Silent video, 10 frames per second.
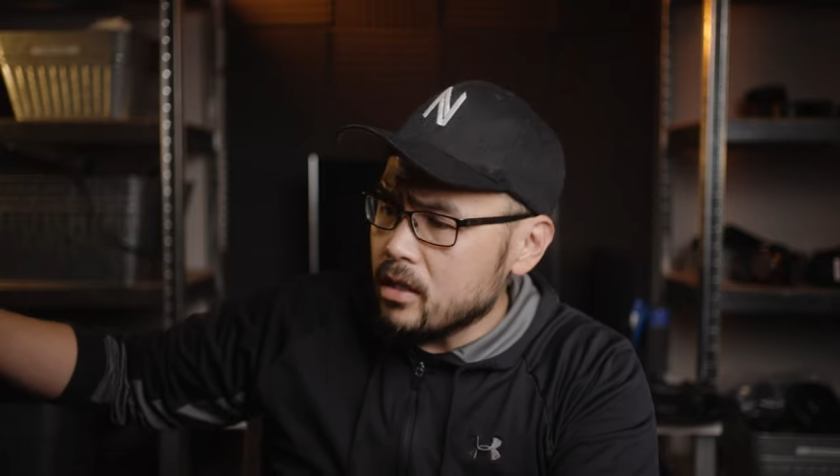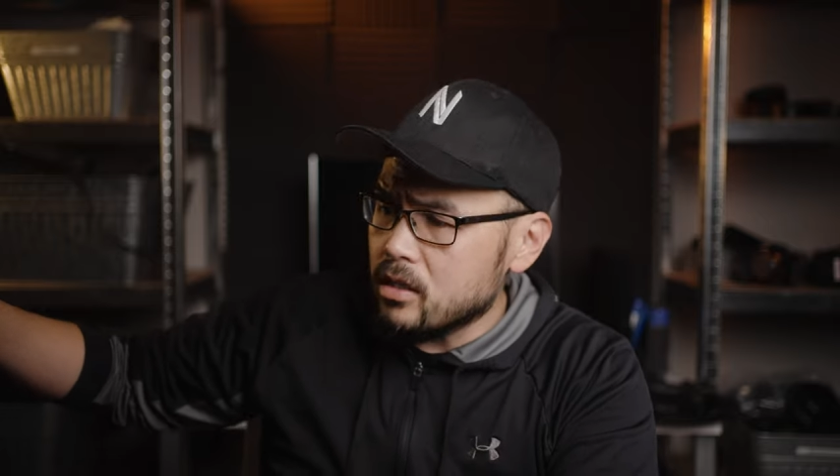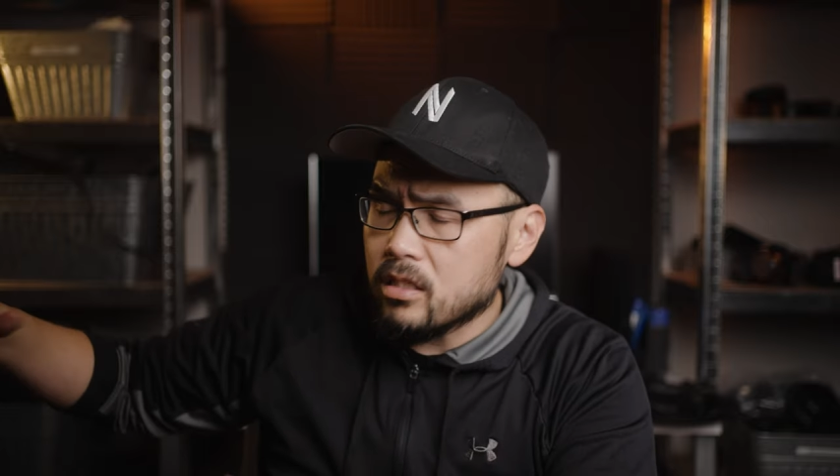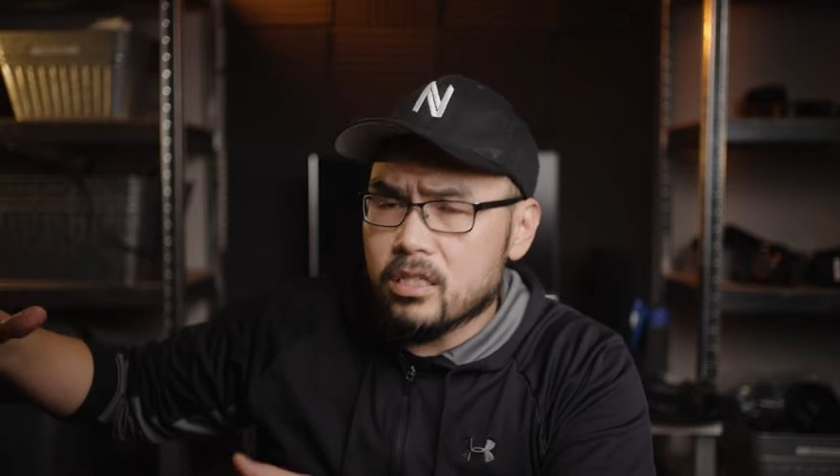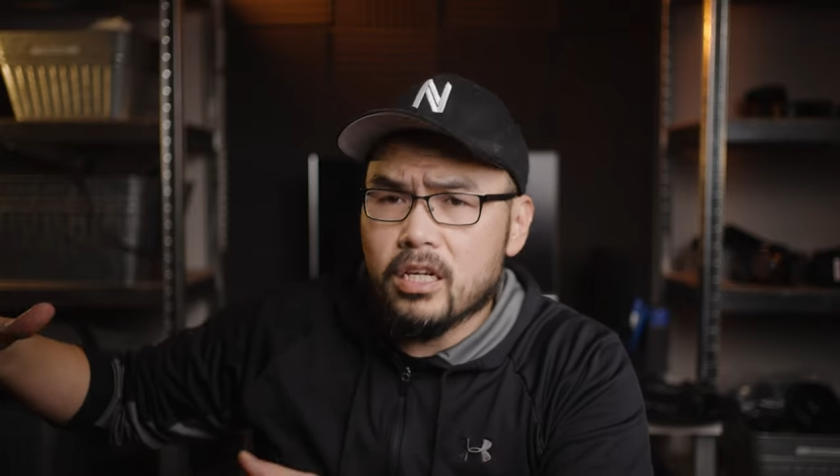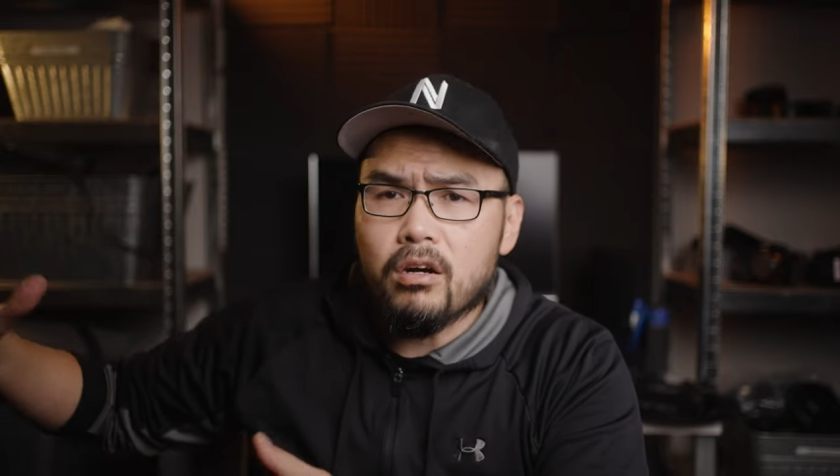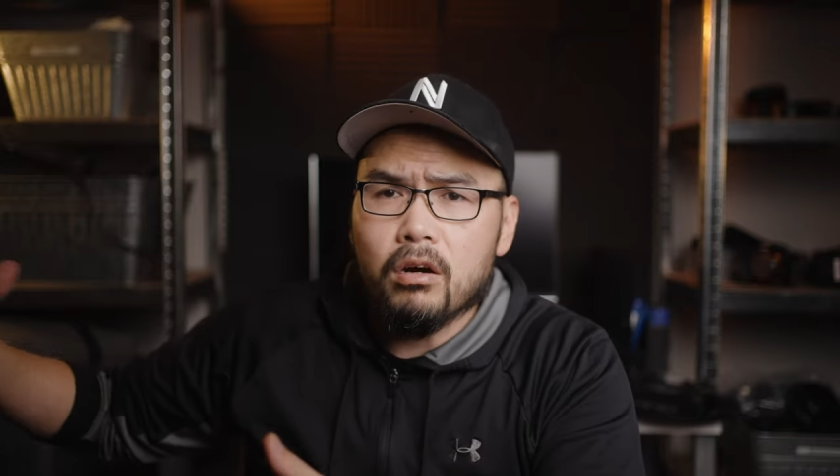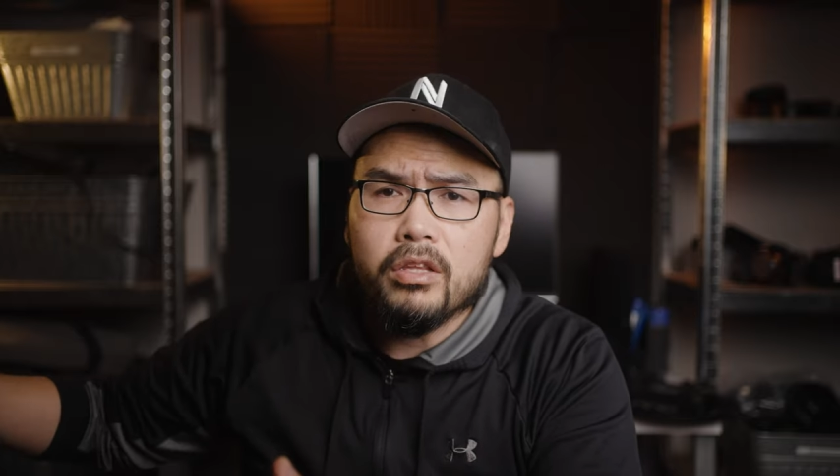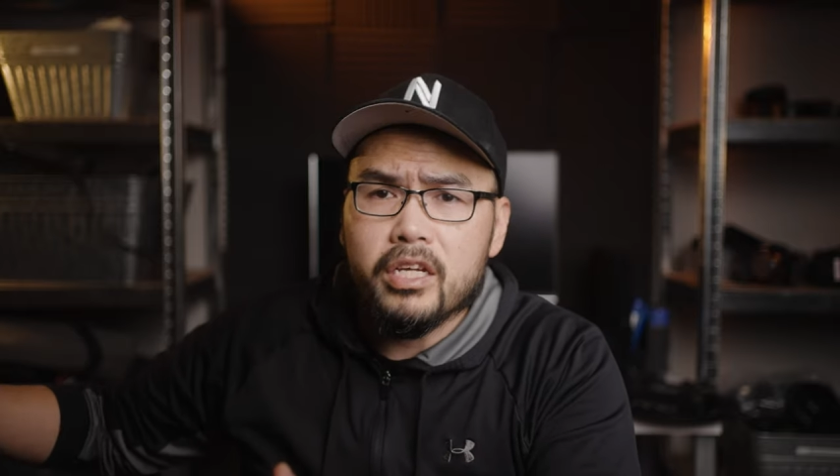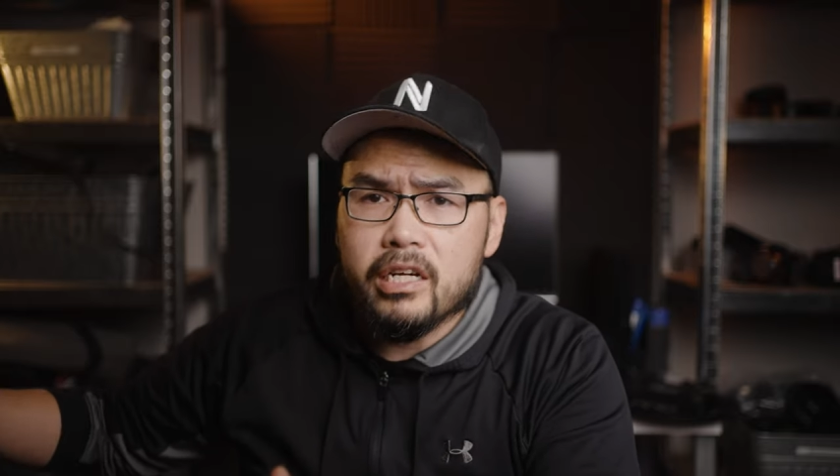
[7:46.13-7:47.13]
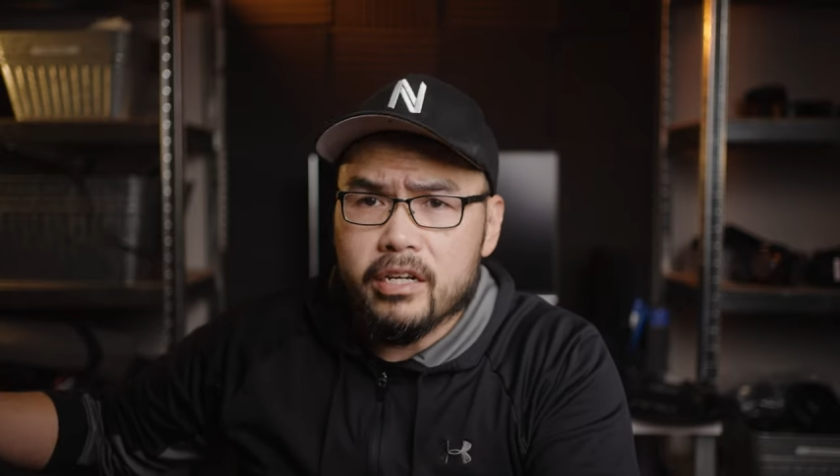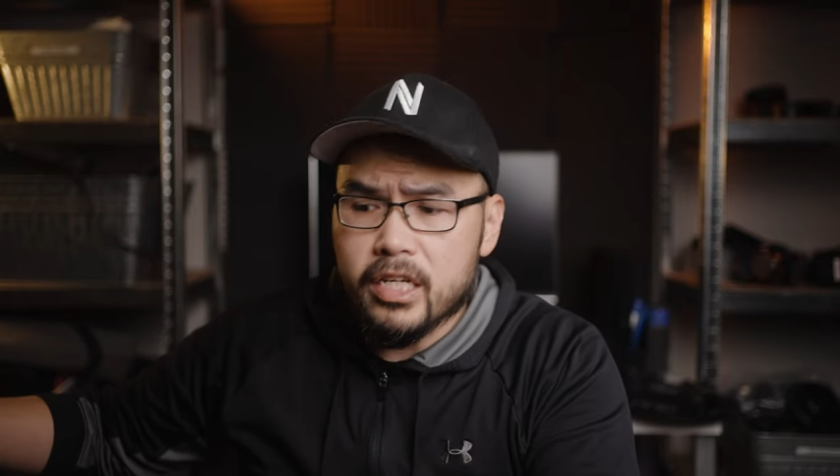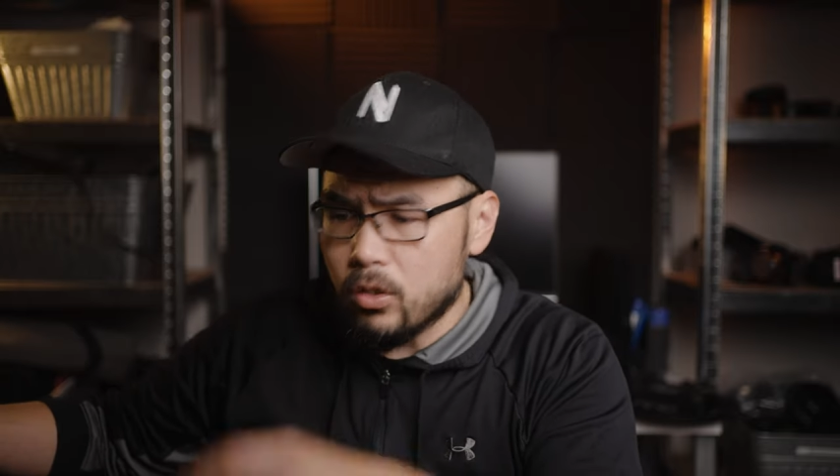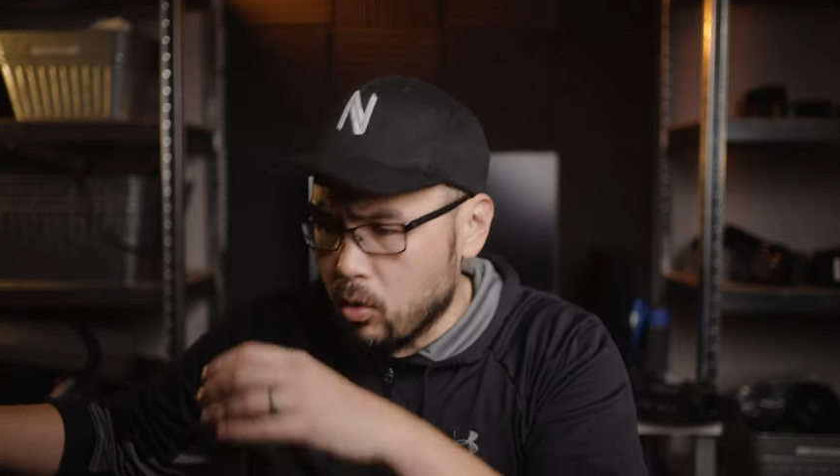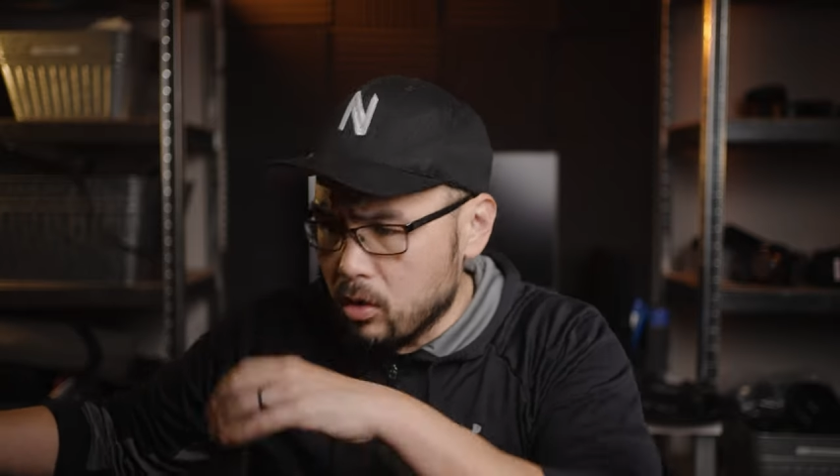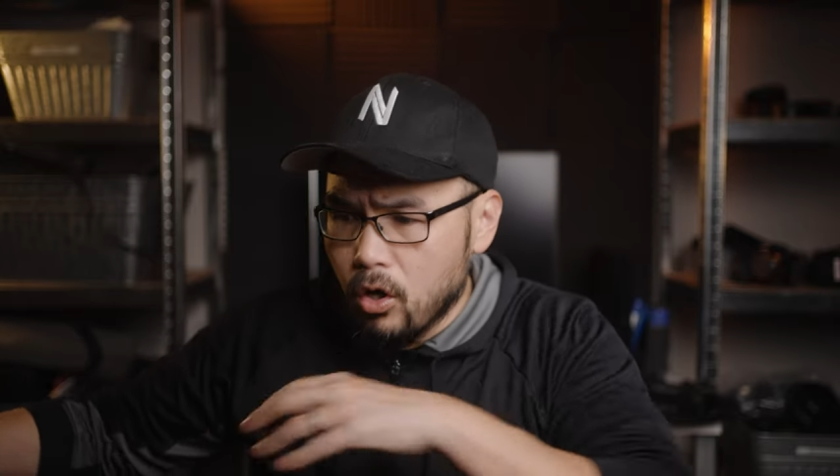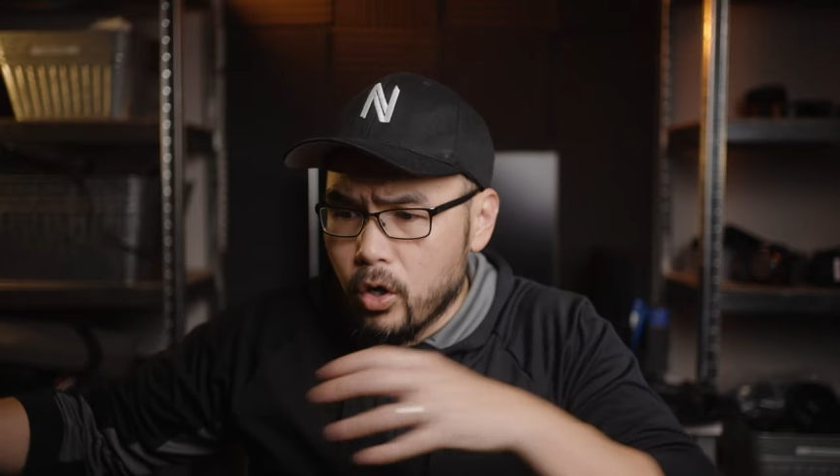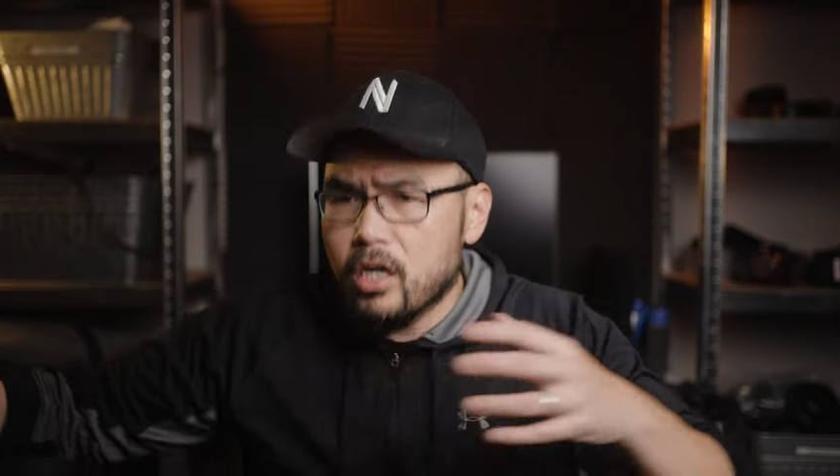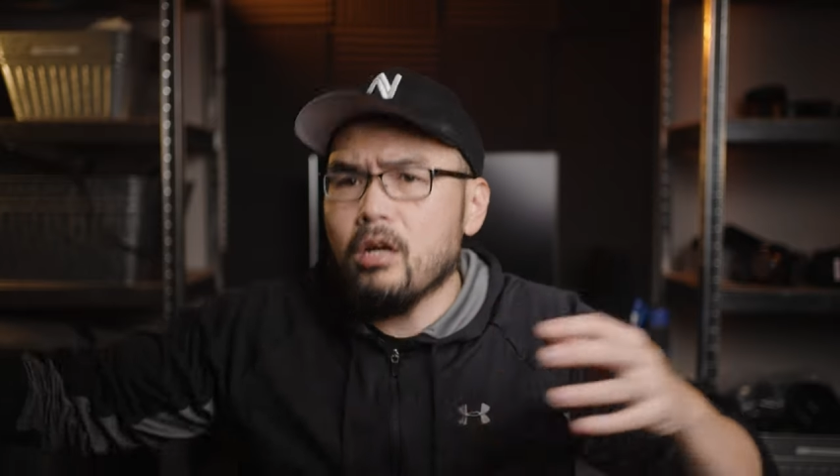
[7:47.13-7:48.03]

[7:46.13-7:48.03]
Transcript: just to get all the gear I need or load it